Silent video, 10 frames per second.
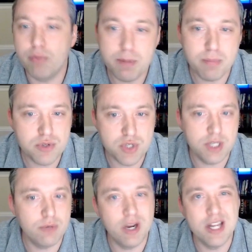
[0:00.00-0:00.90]

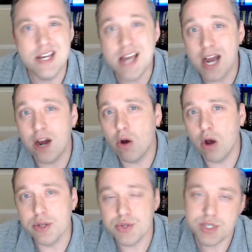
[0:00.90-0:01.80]
3% right now
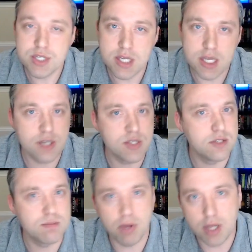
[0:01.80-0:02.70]
on 16 gigs.
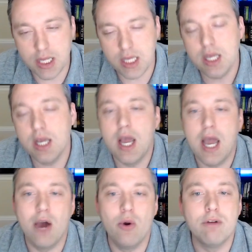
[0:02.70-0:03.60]
That's plenty.
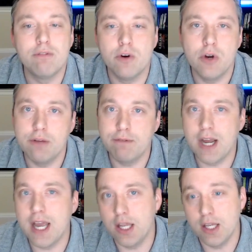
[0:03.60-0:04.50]
However, if
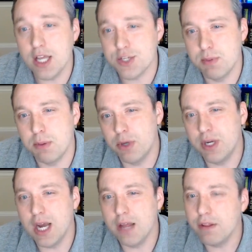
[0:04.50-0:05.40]
I had less
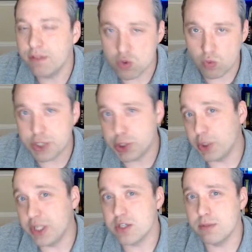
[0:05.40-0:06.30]
memory, I think this ratio
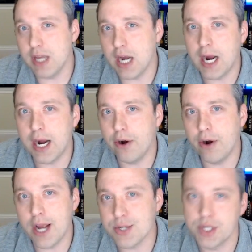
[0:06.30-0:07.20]
needs to be
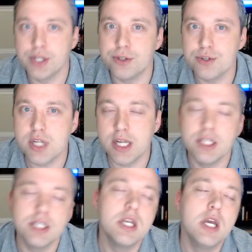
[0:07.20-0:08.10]
higher as I understand
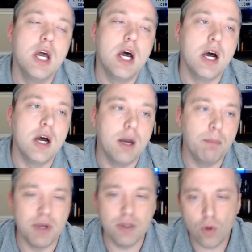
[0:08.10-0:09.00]
it. Uh,
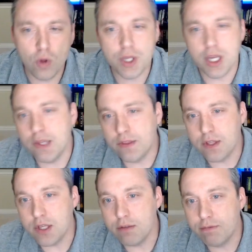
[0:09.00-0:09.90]
but look at
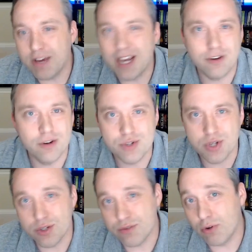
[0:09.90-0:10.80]
the factors
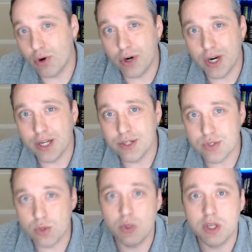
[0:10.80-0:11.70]
as far
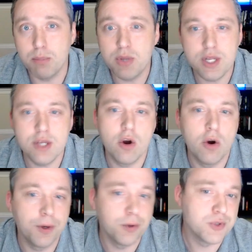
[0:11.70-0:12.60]
as the Wikipedia
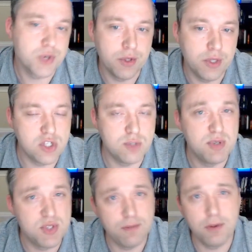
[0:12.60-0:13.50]
articles on these
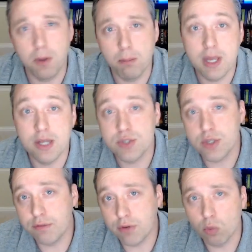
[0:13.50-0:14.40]
specific commands
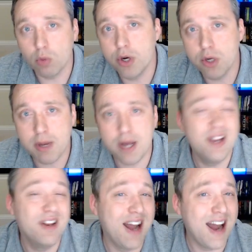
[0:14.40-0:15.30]
if you're worried about
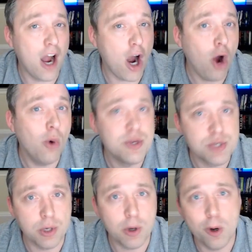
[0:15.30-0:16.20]
it. I always
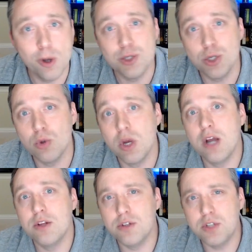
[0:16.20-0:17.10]
encourage you
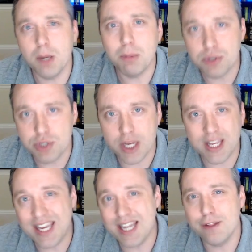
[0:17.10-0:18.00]
to double
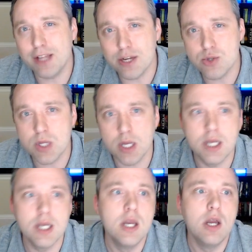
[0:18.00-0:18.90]
check anything I
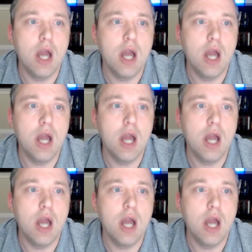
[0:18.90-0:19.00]
say